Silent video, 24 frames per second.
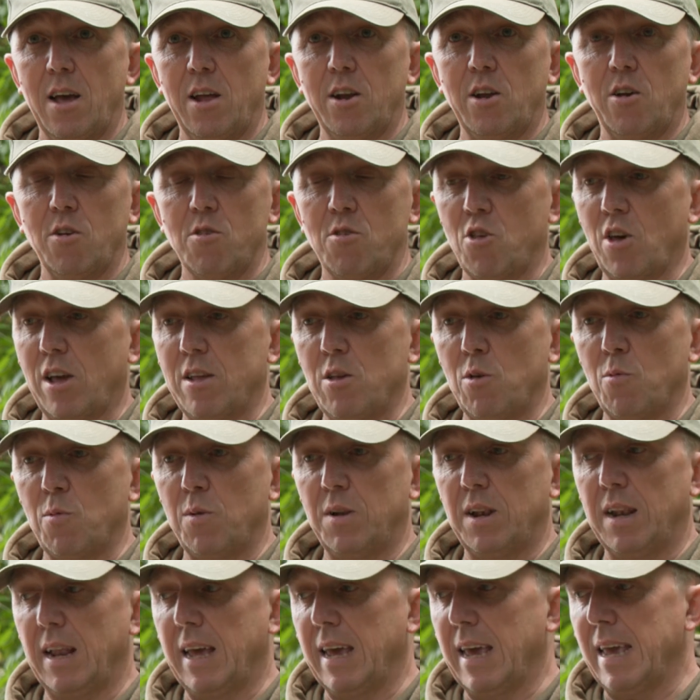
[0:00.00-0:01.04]
I
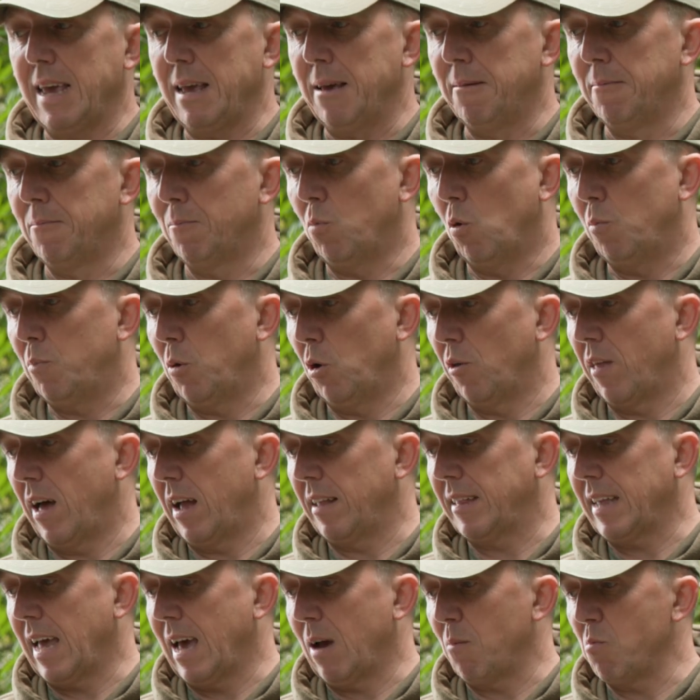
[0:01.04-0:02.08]
genuinely will put
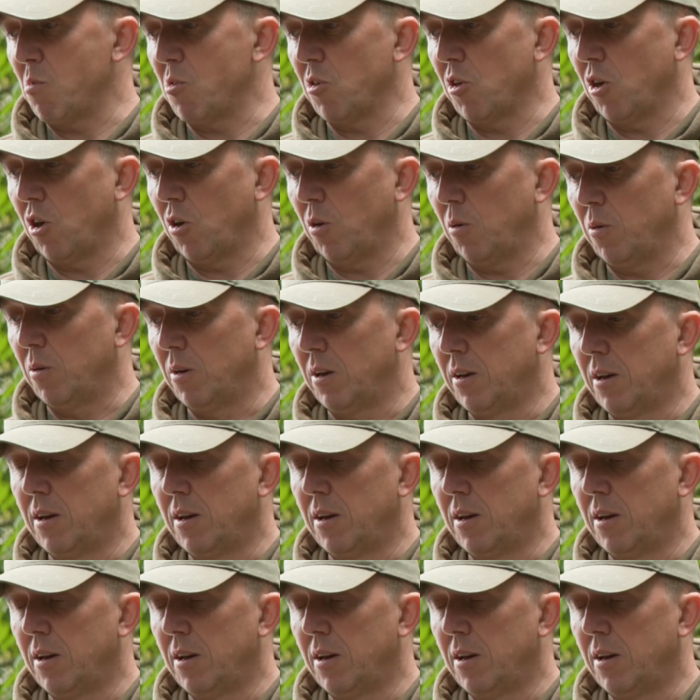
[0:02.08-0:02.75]
that down to